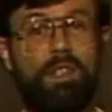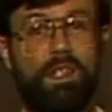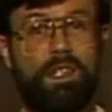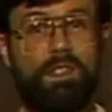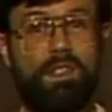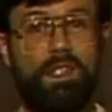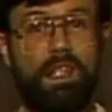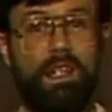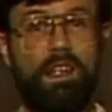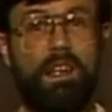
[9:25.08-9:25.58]

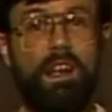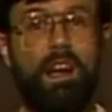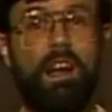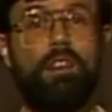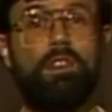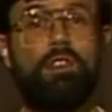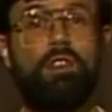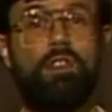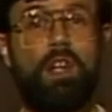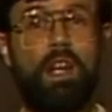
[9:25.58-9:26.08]
All this
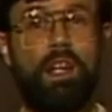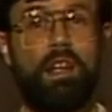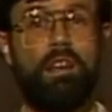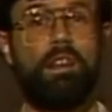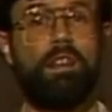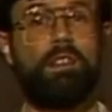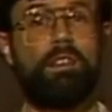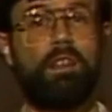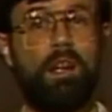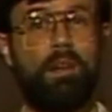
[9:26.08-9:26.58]
bloody
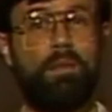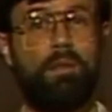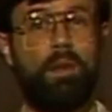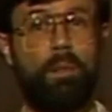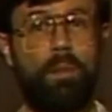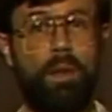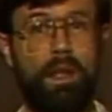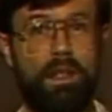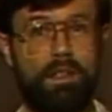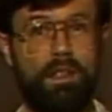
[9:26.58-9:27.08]
talking
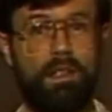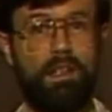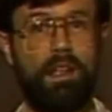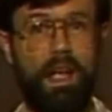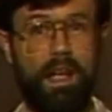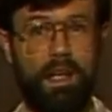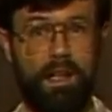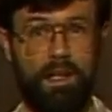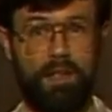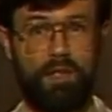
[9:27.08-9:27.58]
is
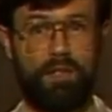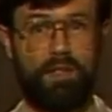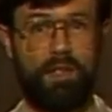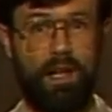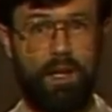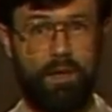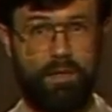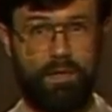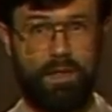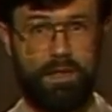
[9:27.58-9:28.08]

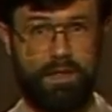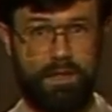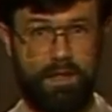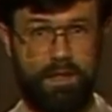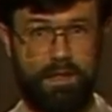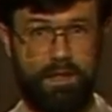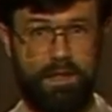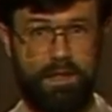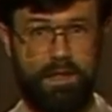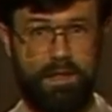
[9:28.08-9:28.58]
unnecessary.
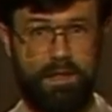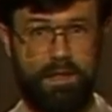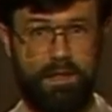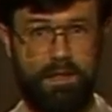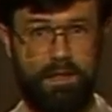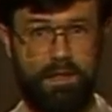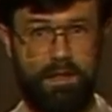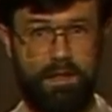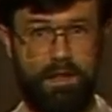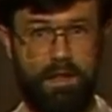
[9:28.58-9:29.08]
The
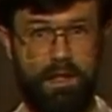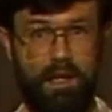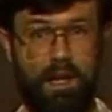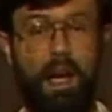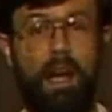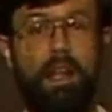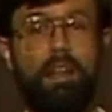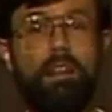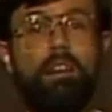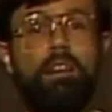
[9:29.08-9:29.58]
best
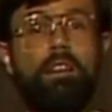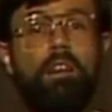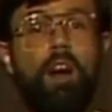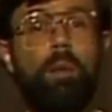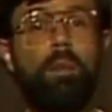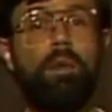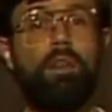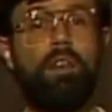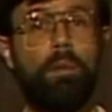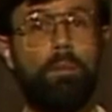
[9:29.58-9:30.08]
communication
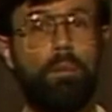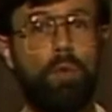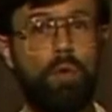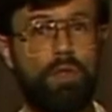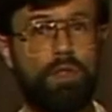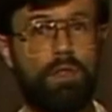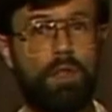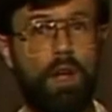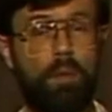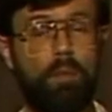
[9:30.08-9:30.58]
is with
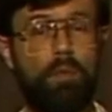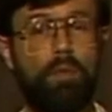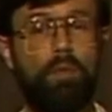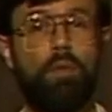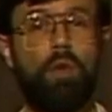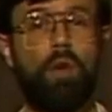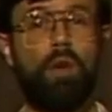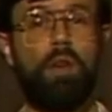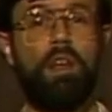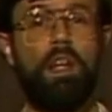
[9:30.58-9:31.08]
no words
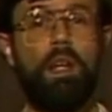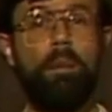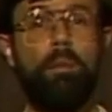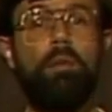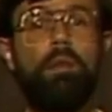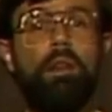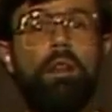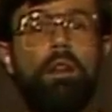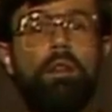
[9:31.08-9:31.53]
at all.